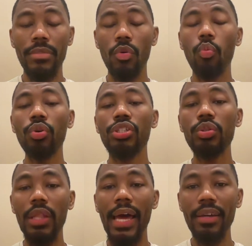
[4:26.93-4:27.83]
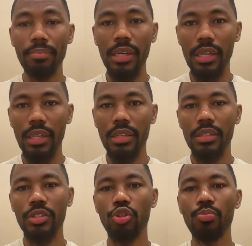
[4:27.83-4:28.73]
Would you like me
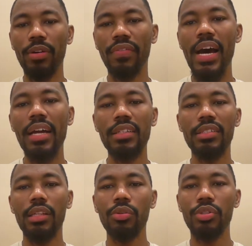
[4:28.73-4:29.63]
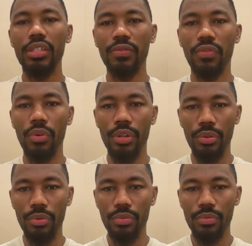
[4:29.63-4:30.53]
to provide a solution for
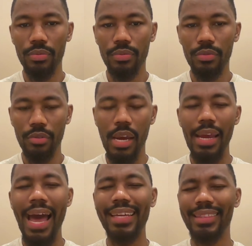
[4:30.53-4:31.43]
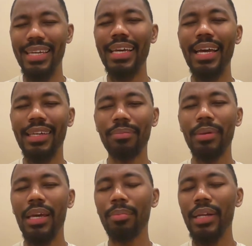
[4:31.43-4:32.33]
you, right? I think I can be able